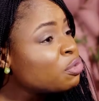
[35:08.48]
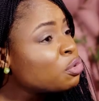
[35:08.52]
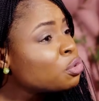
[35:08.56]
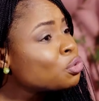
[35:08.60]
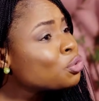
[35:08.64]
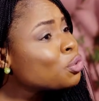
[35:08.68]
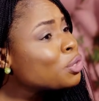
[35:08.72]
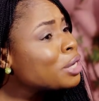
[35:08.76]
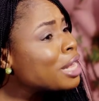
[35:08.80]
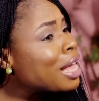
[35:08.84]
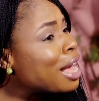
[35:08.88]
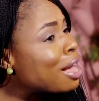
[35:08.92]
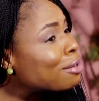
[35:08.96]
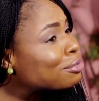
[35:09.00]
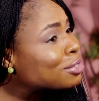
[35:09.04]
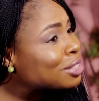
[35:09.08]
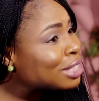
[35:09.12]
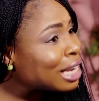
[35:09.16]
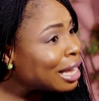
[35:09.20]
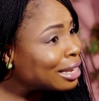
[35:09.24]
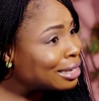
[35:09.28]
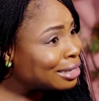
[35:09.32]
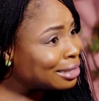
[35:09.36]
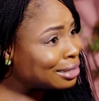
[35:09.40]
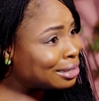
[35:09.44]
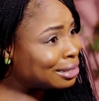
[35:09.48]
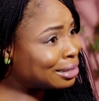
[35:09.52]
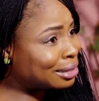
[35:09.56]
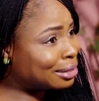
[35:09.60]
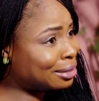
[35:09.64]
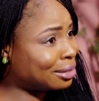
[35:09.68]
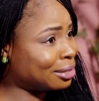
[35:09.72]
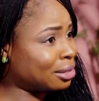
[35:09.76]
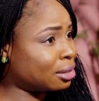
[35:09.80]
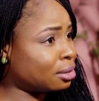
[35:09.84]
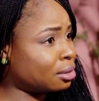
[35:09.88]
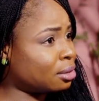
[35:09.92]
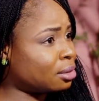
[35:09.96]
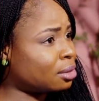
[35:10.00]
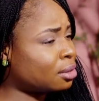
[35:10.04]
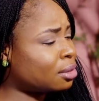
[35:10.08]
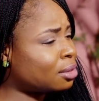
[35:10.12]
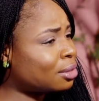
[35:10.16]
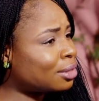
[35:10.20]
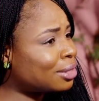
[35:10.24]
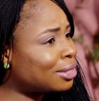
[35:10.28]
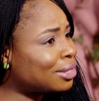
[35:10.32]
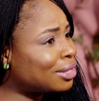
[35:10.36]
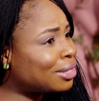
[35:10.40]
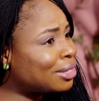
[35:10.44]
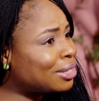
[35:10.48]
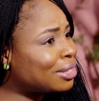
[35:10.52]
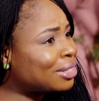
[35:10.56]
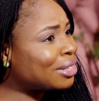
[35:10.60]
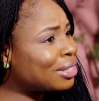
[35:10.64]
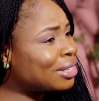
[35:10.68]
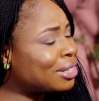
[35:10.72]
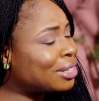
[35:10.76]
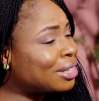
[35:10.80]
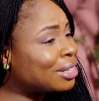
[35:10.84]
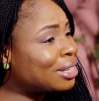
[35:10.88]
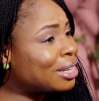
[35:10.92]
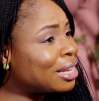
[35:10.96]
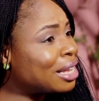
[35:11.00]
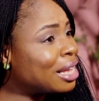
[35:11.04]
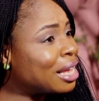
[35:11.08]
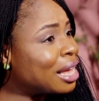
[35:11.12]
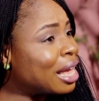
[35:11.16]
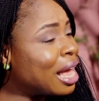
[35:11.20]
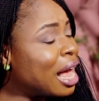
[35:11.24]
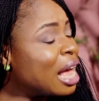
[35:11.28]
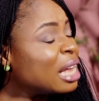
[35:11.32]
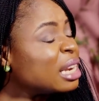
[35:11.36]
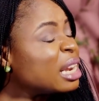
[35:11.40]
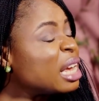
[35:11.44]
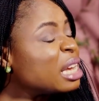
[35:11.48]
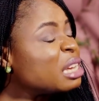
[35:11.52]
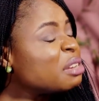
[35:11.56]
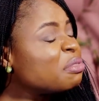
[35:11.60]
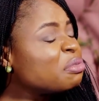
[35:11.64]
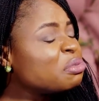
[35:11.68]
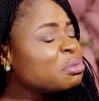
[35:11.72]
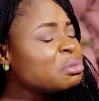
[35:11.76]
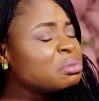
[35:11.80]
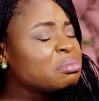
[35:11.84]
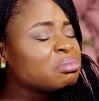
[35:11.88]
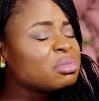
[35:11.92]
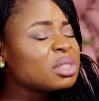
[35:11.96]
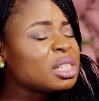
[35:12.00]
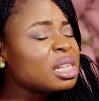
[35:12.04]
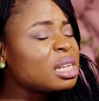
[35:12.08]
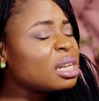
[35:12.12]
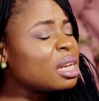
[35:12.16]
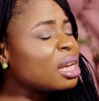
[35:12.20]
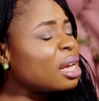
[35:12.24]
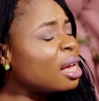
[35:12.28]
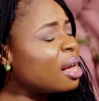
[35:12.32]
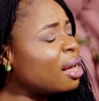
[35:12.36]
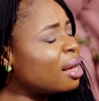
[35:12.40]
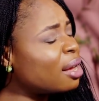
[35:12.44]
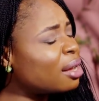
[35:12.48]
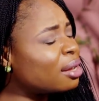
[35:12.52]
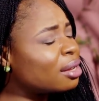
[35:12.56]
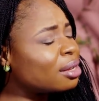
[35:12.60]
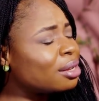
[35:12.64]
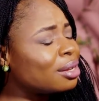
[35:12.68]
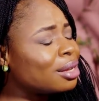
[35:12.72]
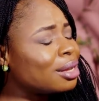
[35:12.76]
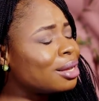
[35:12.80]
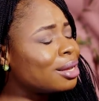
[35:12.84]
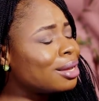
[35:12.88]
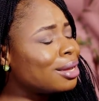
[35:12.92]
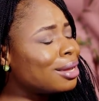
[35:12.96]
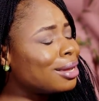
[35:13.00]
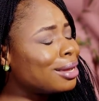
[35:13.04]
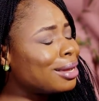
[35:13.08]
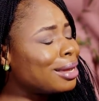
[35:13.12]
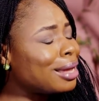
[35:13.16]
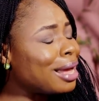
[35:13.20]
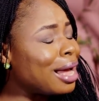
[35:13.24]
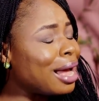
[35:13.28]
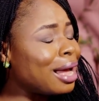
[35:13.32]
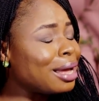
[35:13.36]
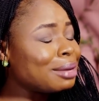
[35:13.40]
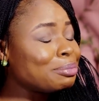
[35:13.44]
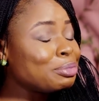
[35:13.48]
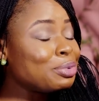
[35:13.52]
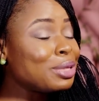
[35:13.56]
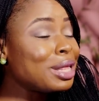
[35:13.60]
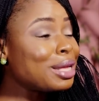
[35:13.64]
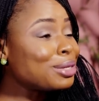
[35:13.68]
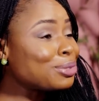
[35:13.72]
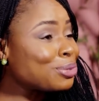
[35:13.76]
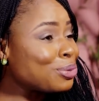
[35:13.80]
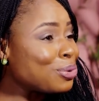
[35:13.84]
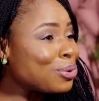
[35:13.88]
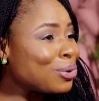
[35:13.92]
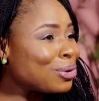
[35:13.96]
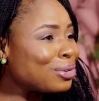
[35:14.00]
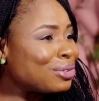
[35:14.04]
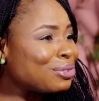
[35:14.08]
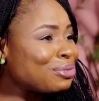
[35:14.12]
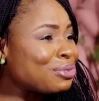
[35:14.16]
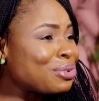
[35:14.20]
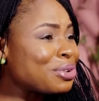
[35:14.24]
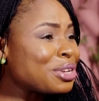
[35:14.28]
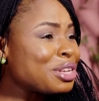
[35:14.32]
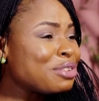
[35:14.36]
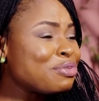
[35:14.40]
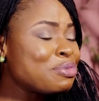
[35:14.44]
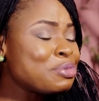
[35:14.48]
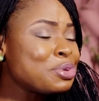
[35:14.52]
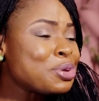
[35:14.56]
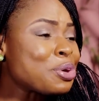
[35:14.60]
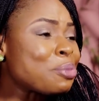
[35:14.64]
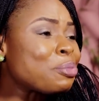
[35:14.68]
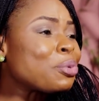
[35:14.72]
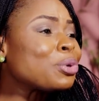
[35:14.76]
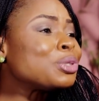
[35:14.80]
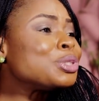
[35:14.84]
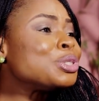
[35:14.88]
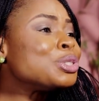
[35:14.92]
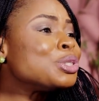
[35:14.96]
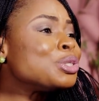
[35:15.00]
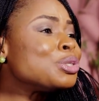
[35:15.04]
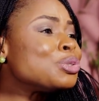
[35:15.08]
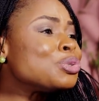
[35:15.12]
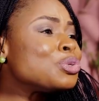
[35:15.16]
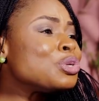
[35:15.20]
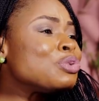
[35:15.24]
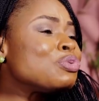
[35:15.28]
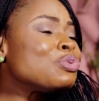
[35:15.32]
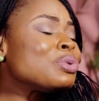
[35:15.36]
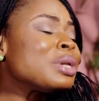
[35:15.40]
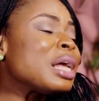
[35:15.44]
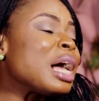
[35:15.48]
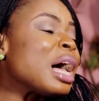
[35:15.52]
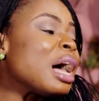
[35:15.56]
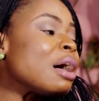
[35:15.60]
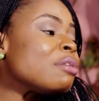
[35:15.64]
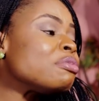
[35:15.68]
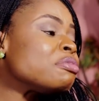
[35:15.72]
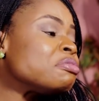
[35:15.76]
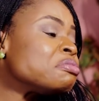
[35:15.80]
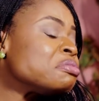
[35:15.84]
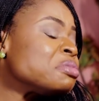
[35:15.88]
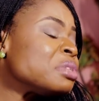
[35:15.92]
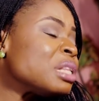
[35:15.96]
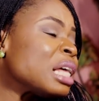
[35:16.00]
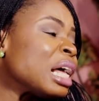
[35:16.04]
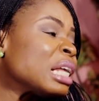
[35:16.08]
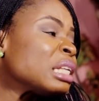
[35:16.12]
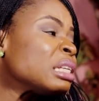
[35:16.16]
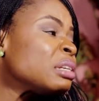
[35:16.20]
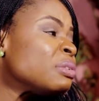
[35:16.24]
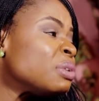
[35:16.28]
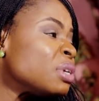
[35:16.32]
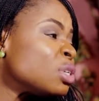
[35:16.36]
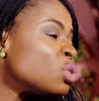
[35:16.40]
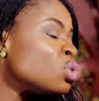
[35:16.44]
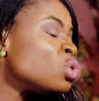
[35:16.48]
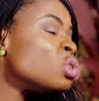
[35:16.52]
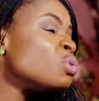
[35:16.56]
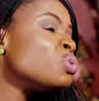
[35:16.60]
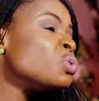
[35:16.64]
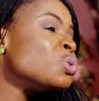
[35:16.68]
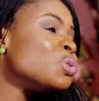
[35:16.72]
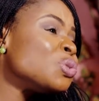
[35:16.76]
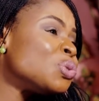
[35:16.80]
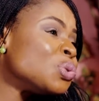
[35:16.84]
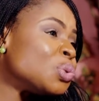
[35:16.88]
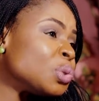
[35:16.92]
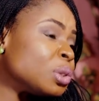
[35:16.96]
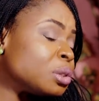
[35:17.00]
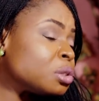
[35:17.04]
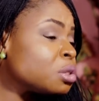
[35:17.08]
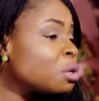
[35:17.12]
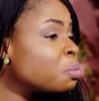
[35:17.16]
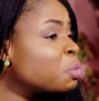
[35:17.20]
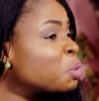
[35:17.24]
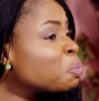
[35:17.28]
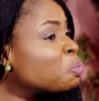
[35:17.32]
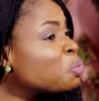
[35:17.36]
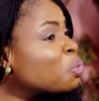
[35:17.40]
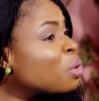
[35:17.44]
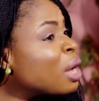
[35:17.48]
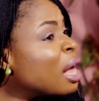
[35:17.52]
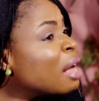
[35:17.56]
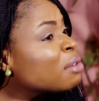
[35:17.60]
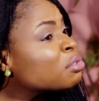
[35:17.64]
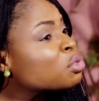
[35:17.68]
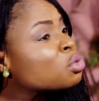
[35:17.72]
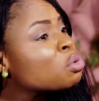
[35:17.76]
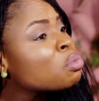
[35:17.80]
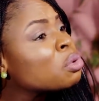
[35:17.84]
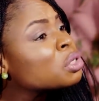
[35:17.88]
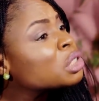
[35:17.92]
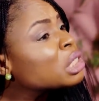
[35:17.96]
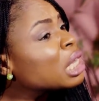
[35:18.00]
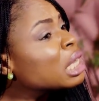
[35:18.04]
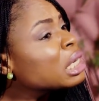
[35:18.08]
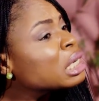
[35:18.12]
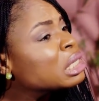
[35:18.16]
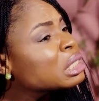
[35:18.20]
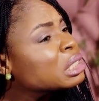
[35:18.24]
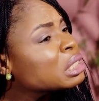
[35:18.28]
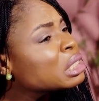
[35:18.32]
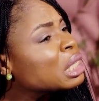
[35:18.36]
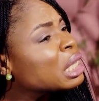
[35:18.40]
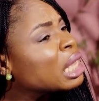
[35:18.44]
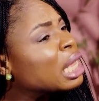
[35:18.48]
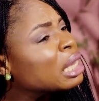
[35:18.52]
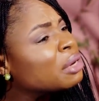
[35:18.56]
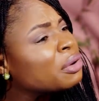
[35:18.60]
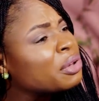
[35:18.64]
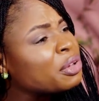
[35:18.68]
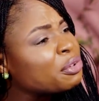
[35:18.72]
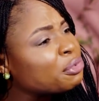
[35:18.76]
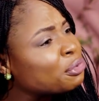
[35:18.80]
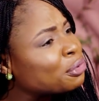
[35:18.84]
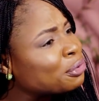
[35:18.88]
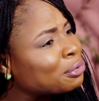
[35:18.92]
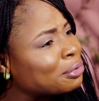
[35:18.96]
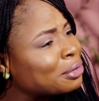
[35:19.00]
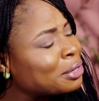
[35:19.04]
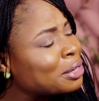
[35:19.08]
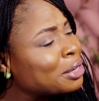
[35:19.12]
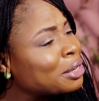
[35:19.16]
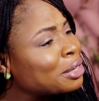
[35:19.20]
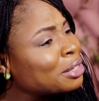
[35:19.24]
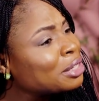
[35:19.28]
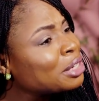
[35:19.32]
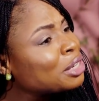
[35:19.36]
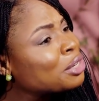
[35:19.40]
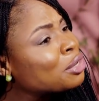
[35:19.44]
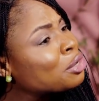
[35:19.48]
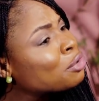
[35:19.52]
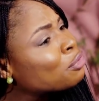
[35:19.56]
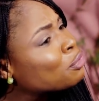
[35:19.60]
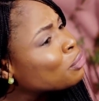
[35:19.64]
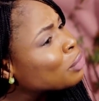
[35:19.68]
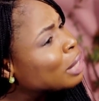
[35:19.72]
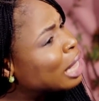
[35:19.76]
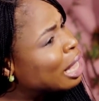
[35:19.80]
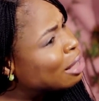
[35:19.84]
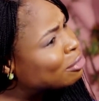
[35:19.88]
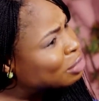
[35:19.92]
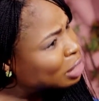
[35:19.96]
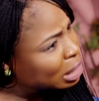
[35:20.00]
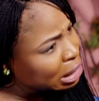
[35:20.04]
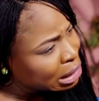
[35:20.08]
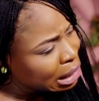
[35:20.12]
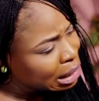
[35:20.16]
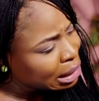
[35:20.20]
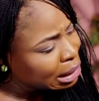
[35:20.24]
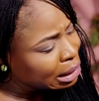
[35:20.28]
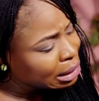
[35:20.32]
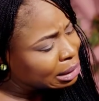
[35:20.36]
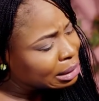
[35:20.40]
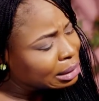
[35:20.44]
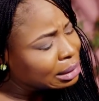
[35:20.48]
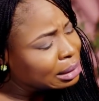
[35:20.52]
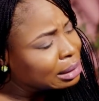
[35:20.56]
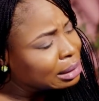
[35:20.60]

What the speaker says: even though they have challenges. And I bless God for giving me the opportunity to even have that grace to even do it. Some people have so much challenges, they don't even have internet.